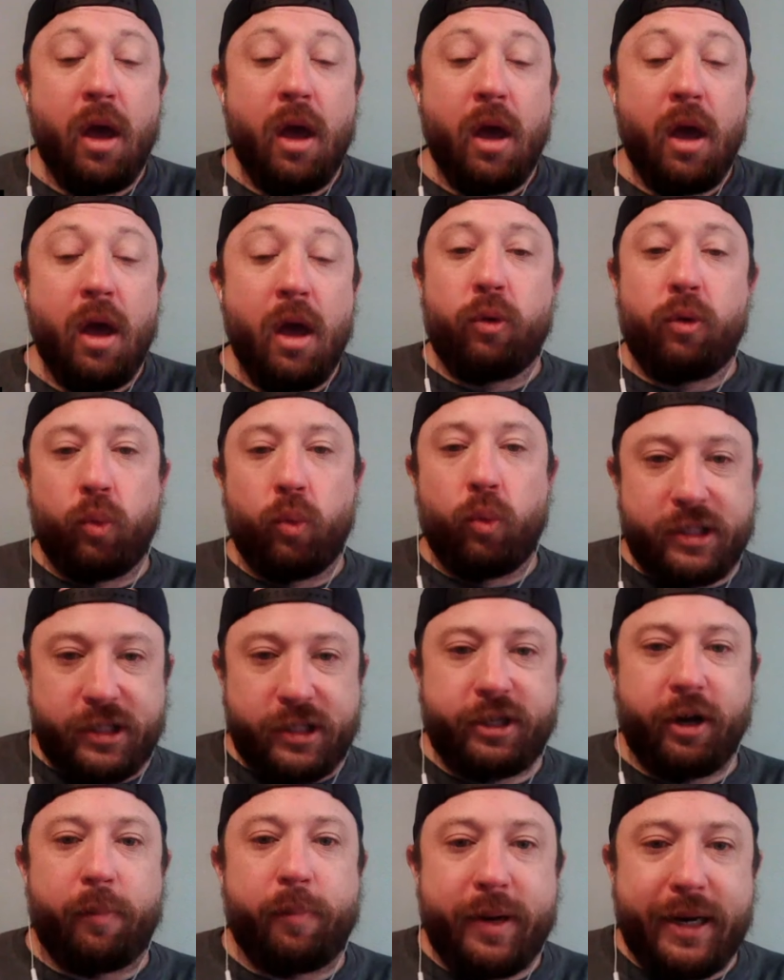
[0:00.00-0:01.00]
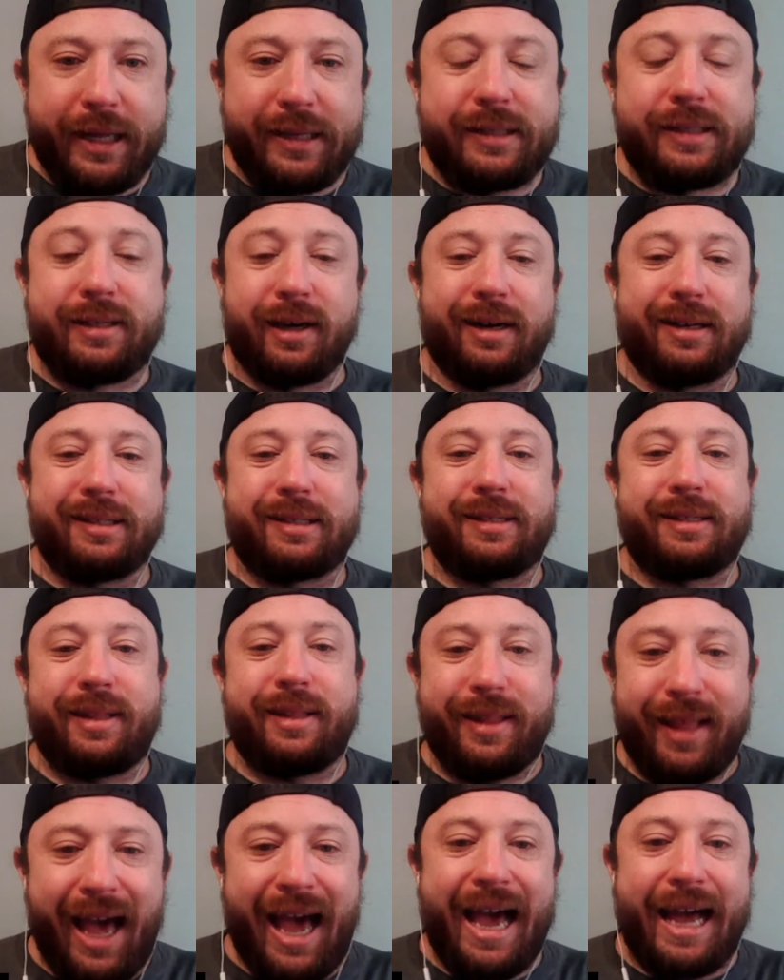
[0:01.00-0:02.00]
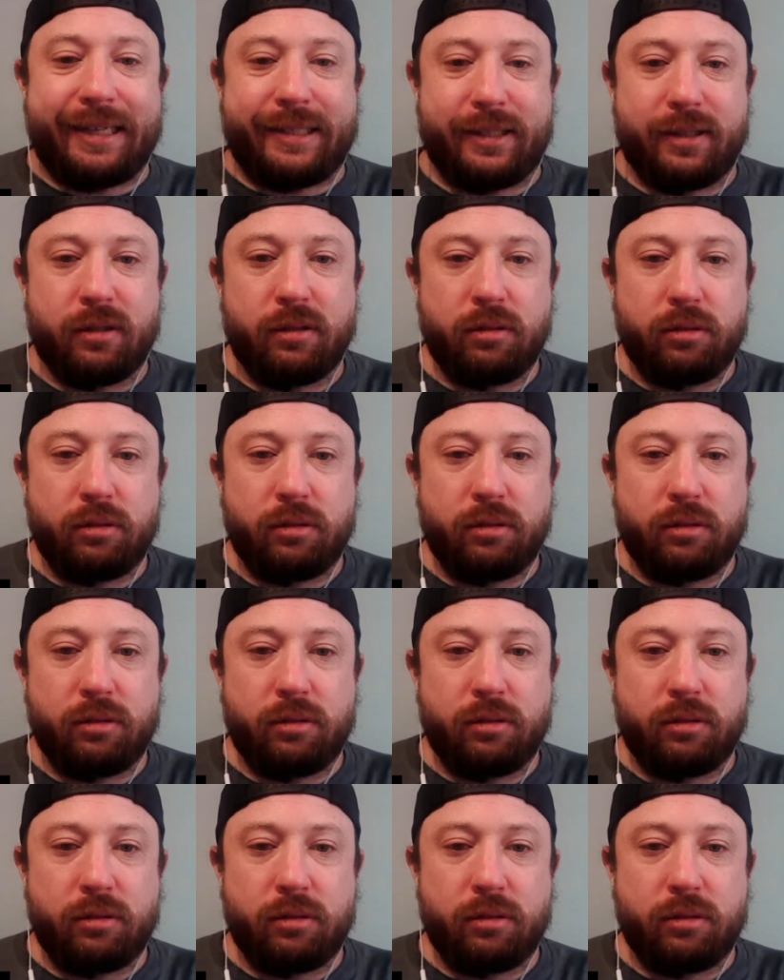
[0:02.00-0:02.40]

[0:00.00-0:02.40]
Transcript: And when somebody does that